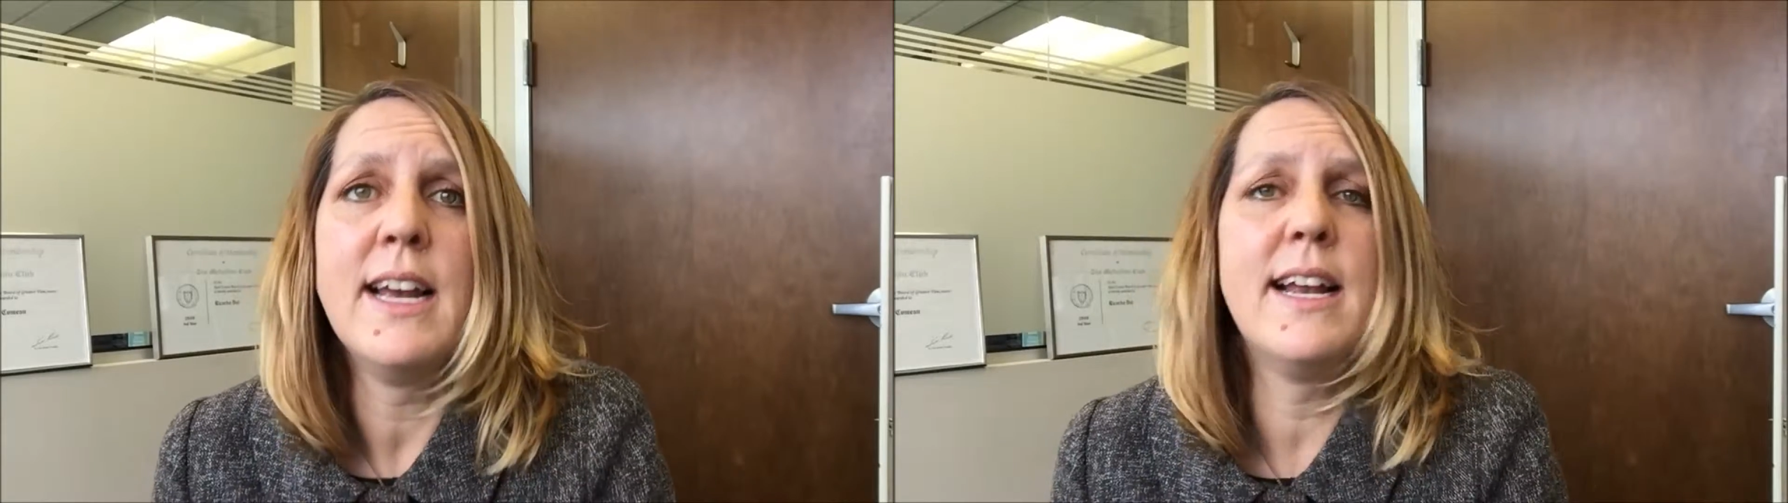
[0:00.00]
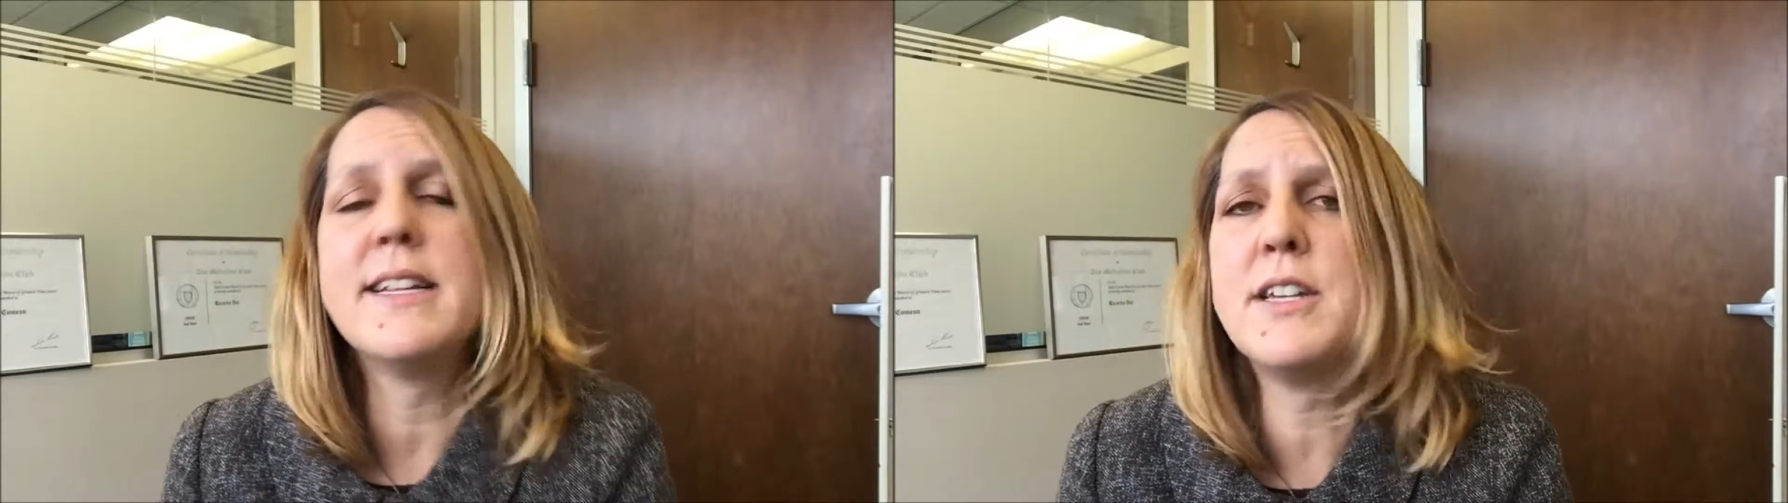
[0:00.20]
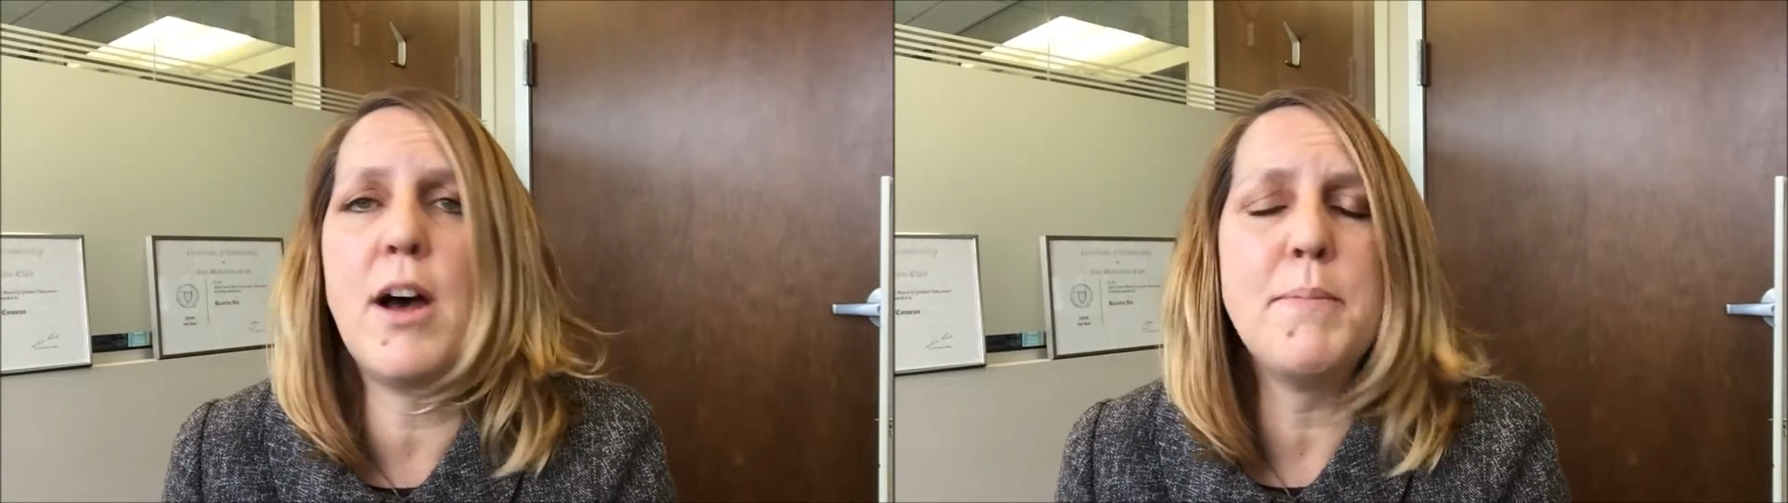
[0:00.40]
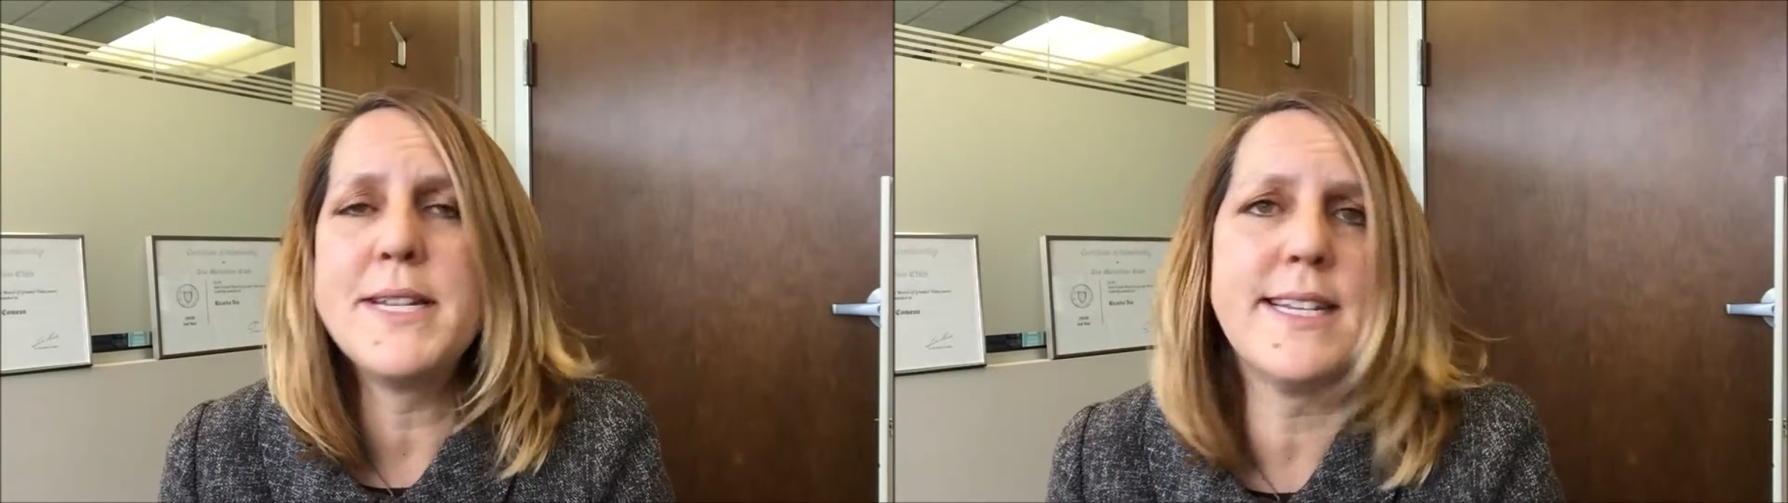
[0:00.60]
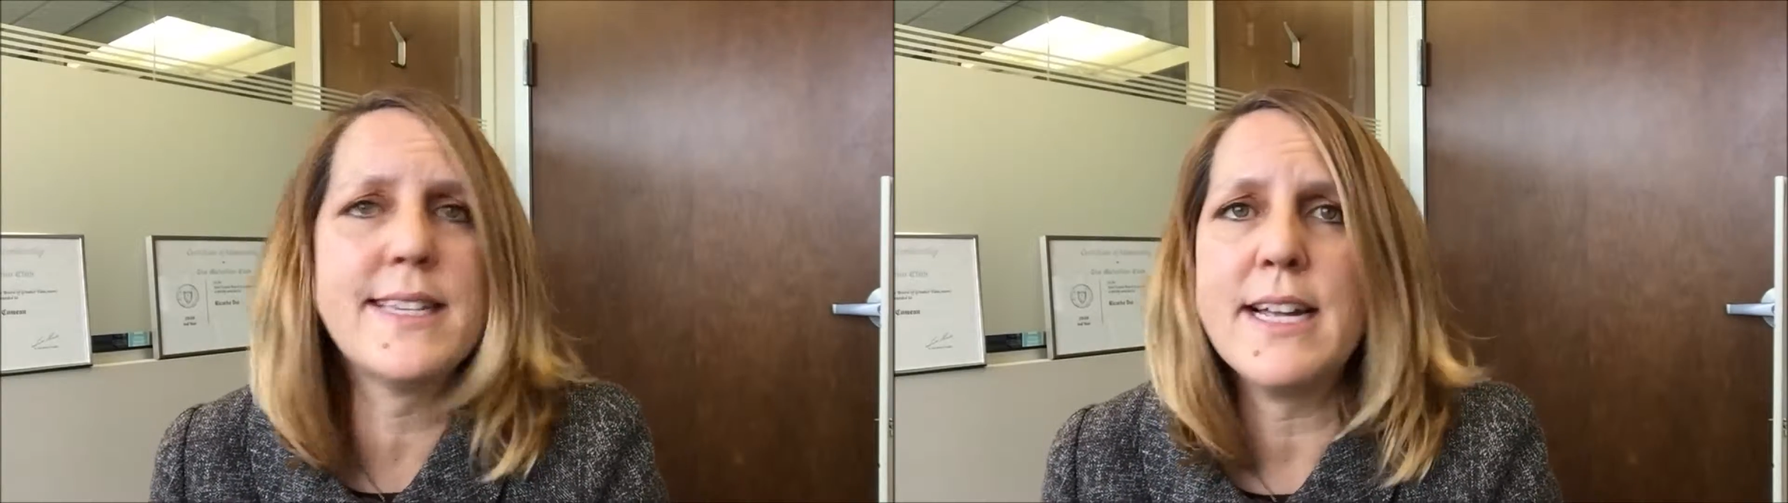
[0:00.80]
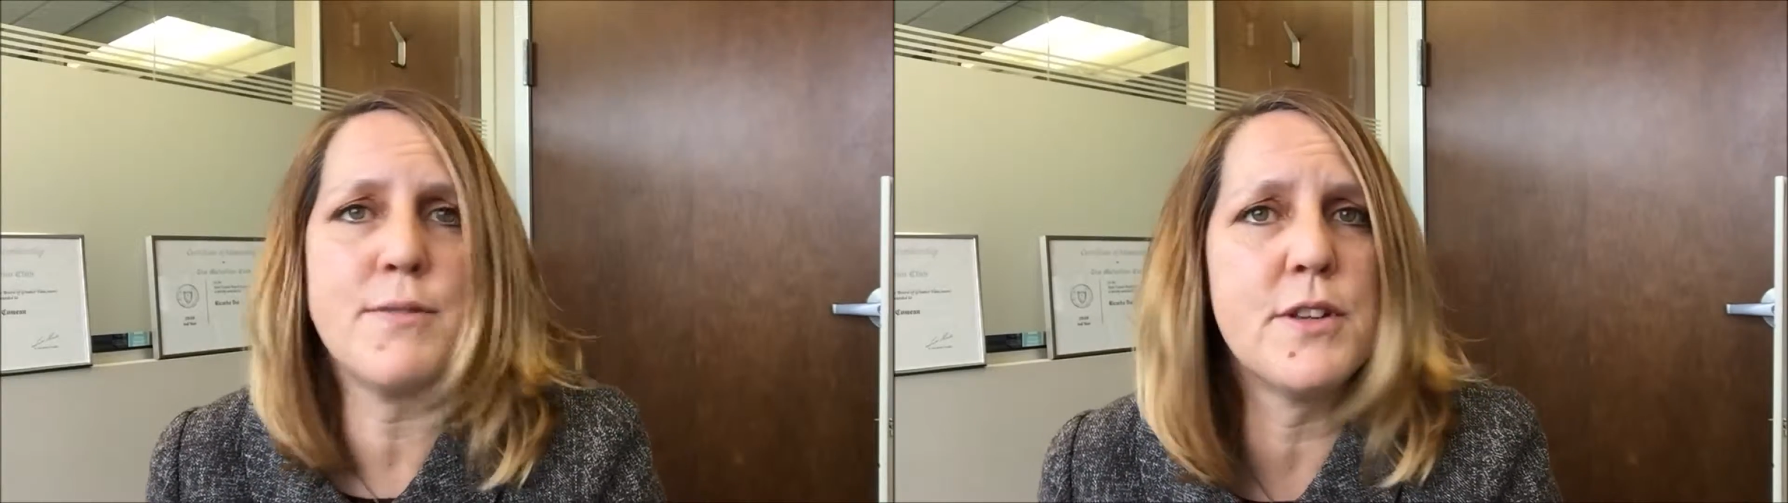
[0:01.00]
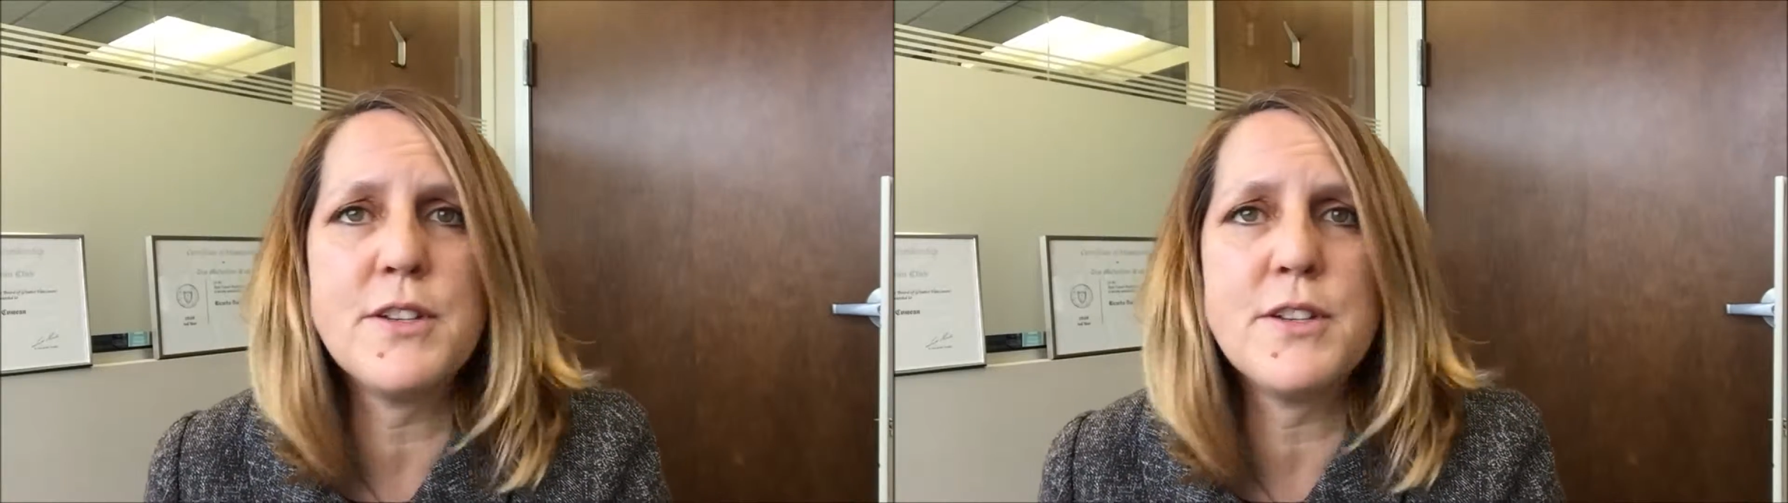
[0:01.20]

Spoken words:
It has not been successful,